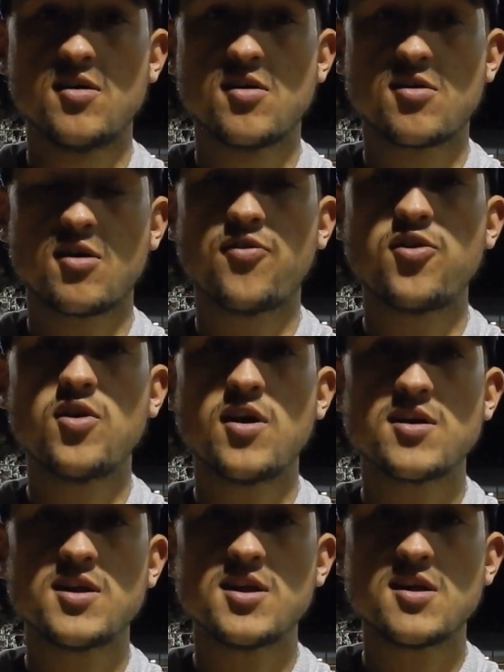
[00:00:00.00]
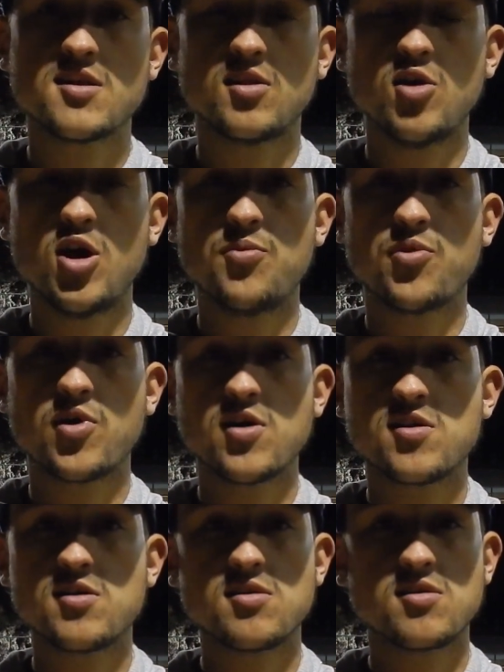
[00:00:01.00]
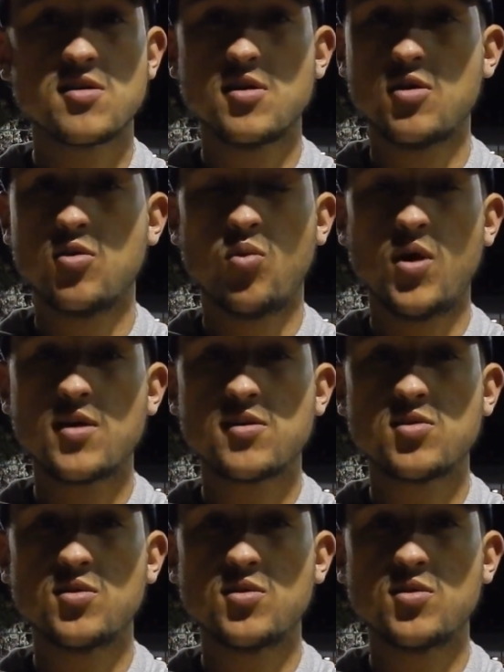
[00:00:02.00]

So if you guys can just learn progressions one,